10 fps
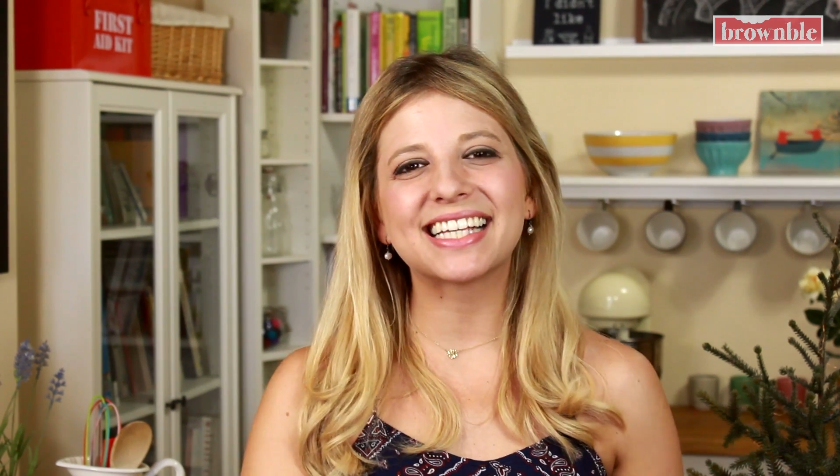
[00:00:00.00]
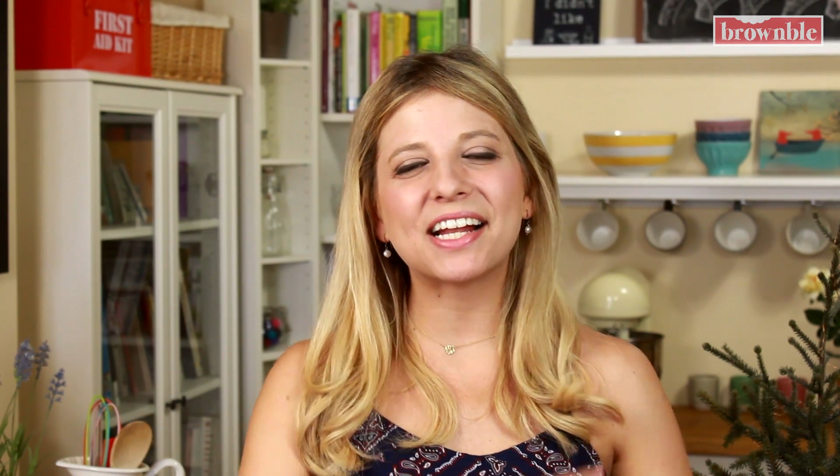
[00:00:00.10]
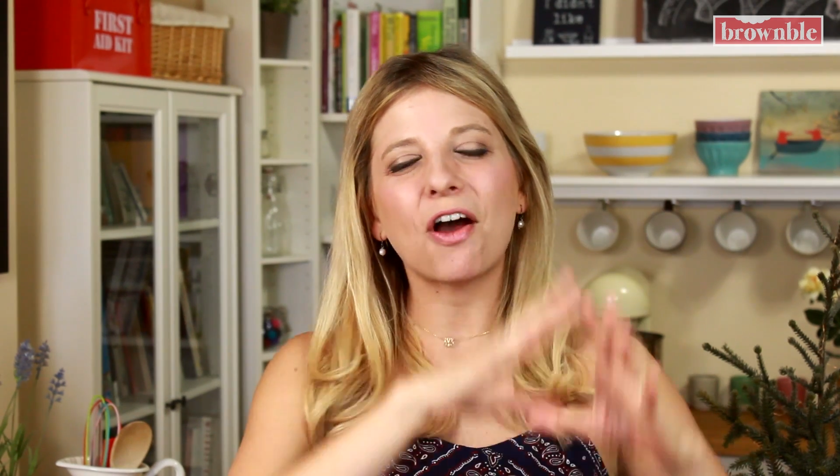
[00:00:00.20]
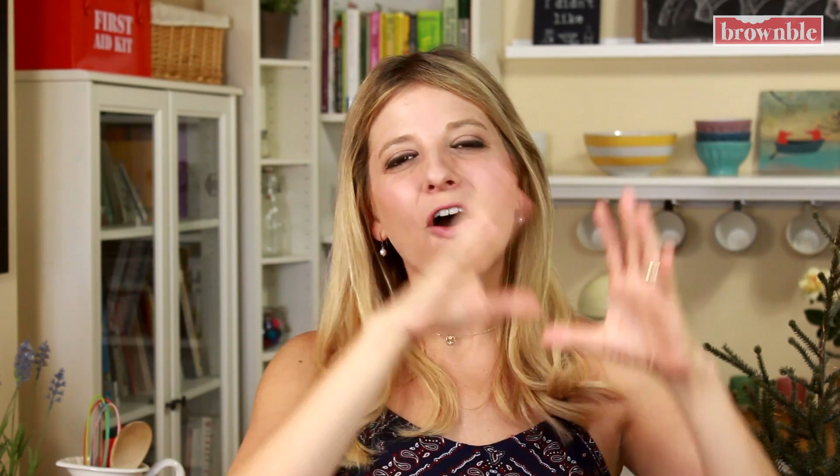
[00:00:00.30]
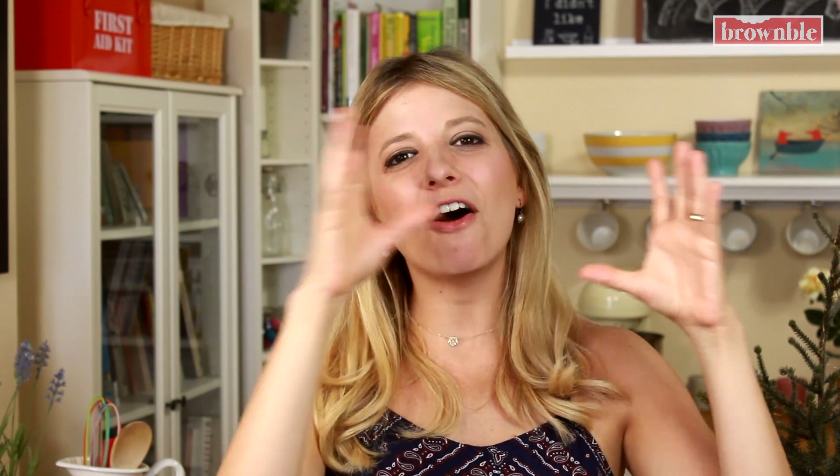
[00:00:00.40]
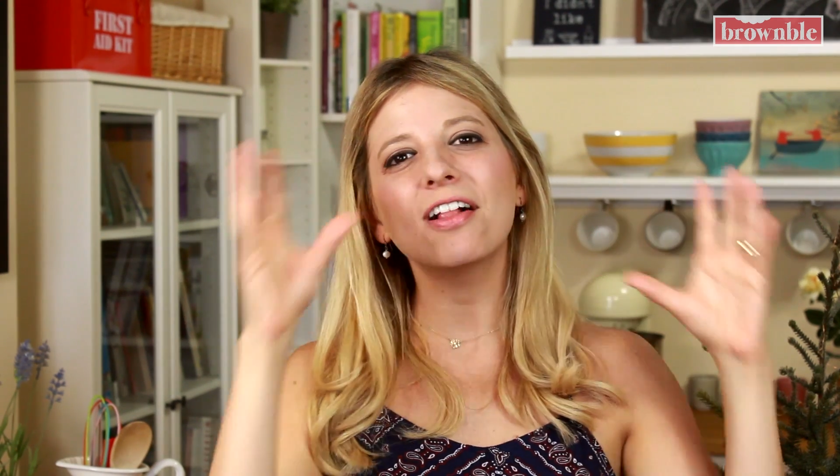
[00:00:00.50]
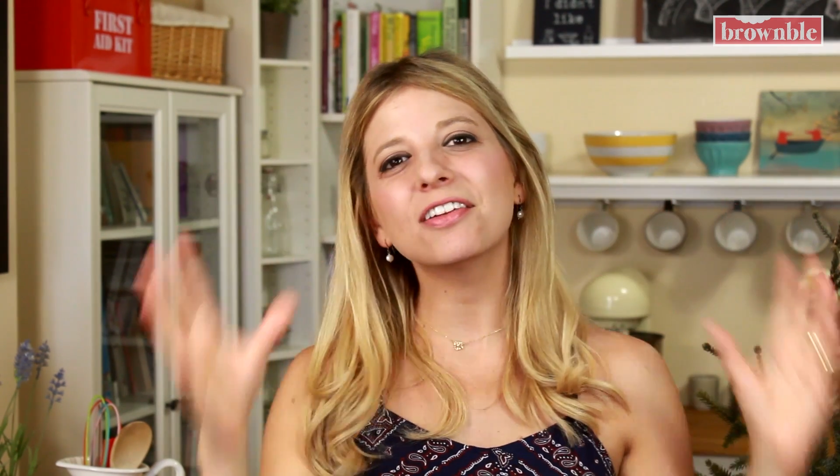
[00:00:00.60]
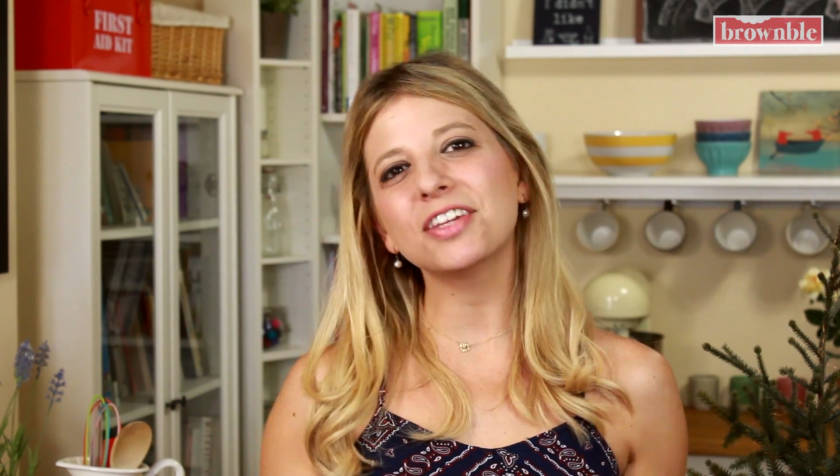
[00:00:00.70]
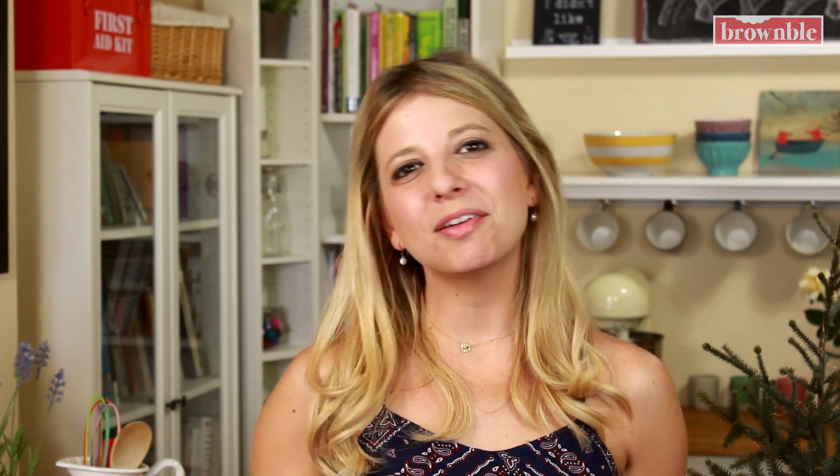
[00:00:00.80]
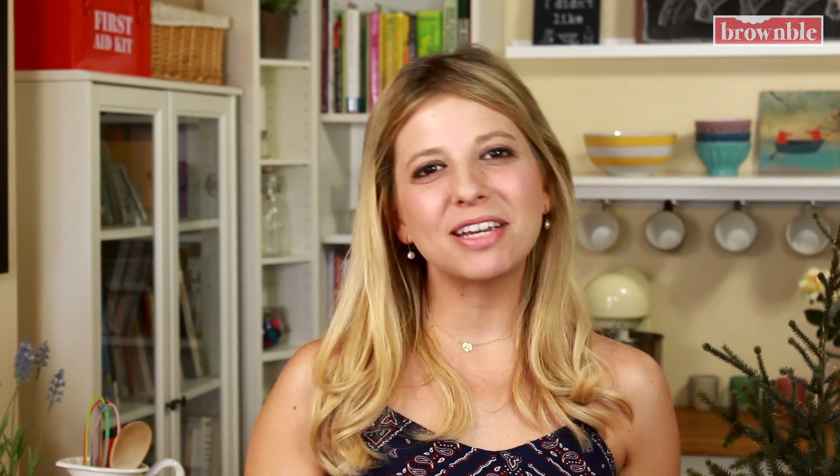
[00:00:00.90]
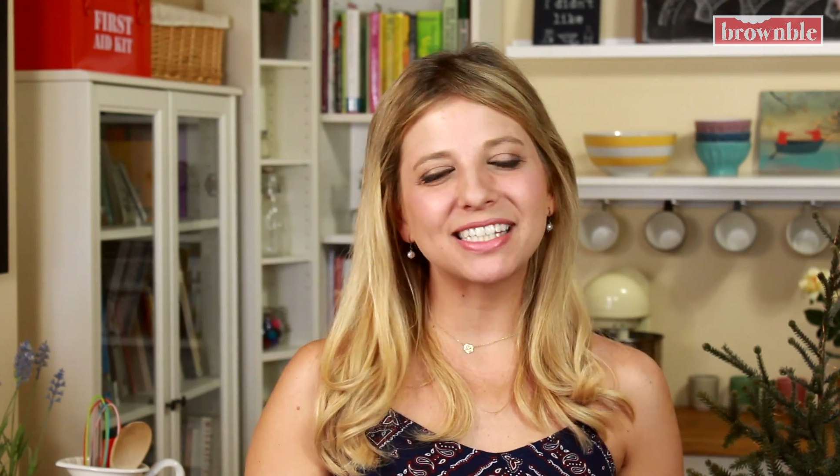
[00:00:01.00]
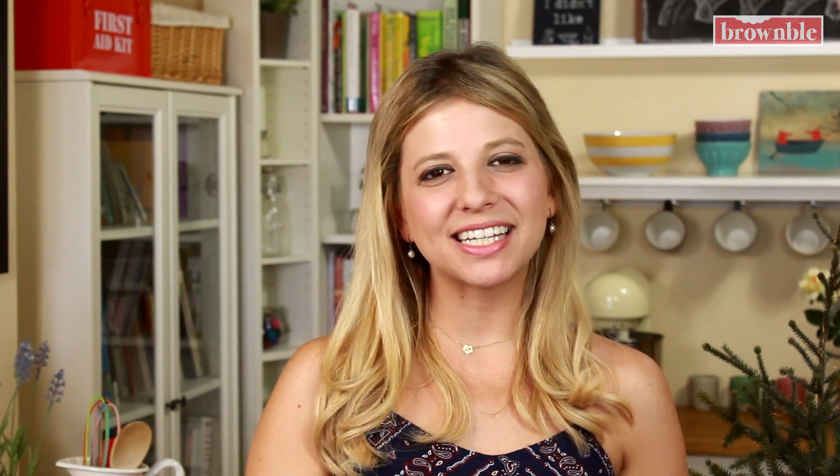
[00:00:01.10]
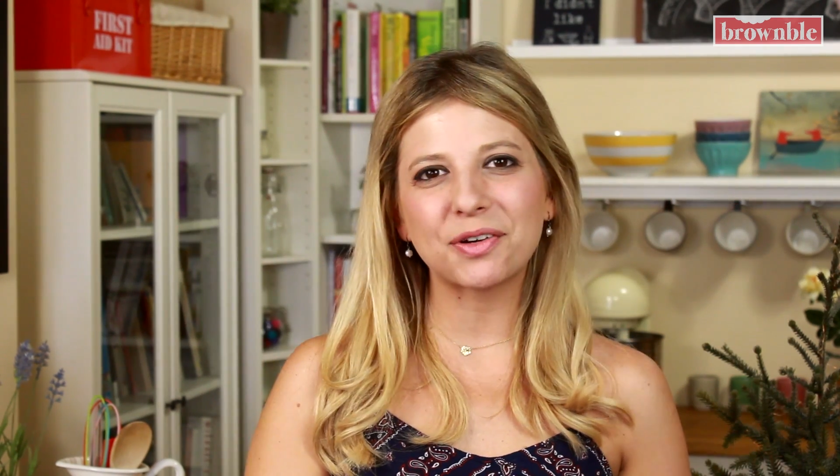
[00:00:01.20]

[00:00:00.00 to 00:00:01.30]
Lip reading: and all of the amazing